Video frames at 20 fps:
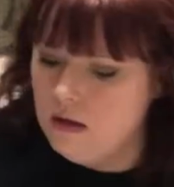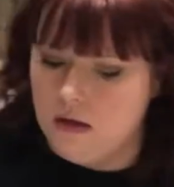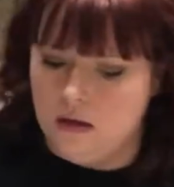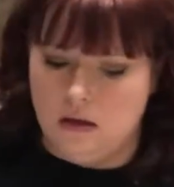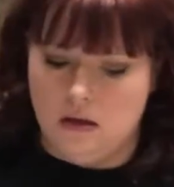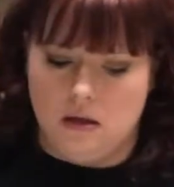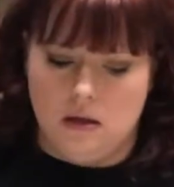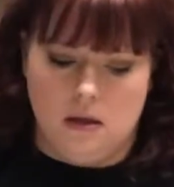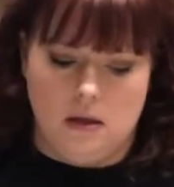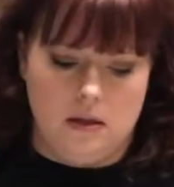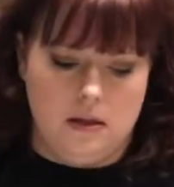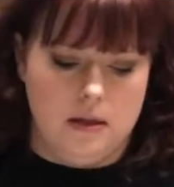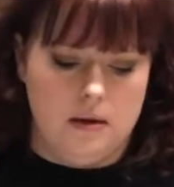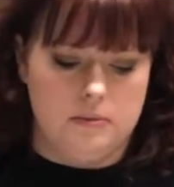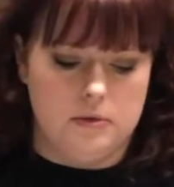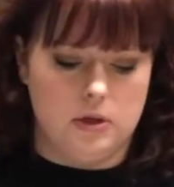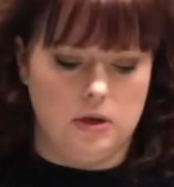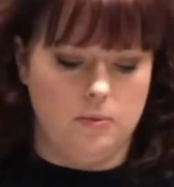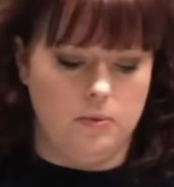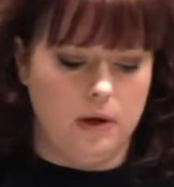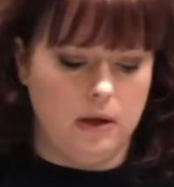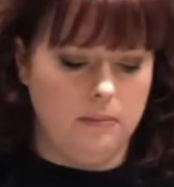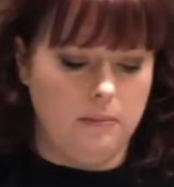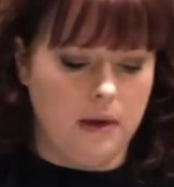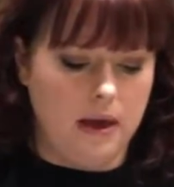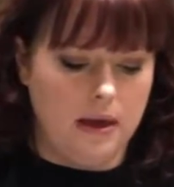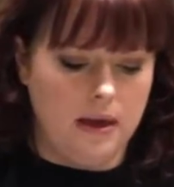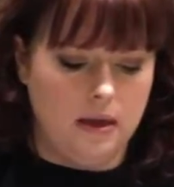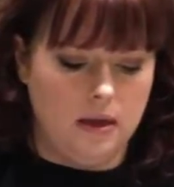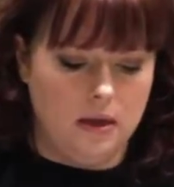And I'm just going to bring in
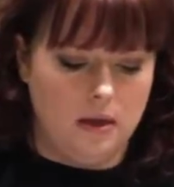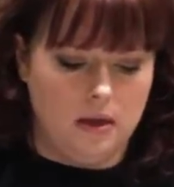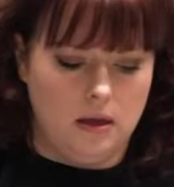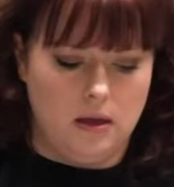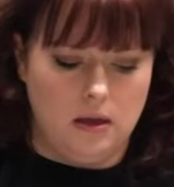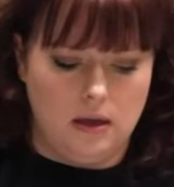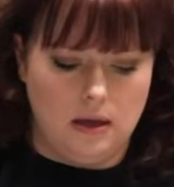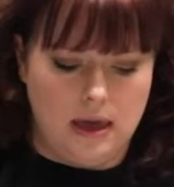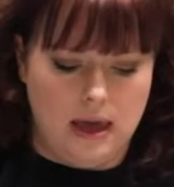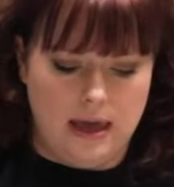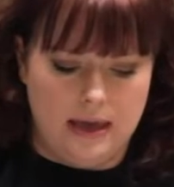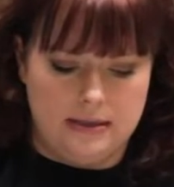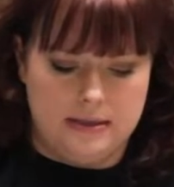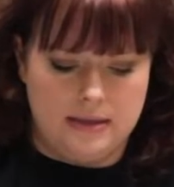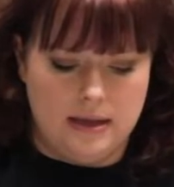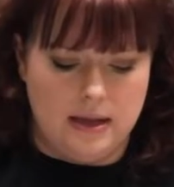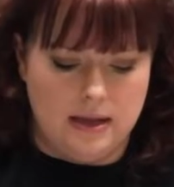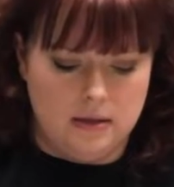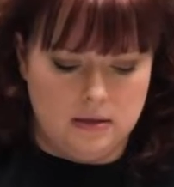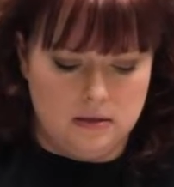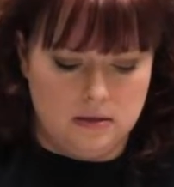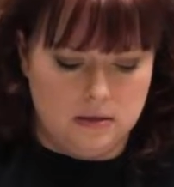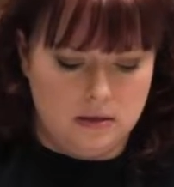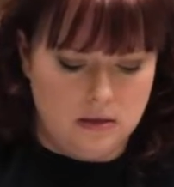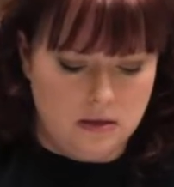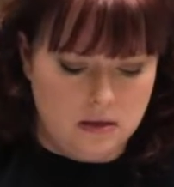my cake stand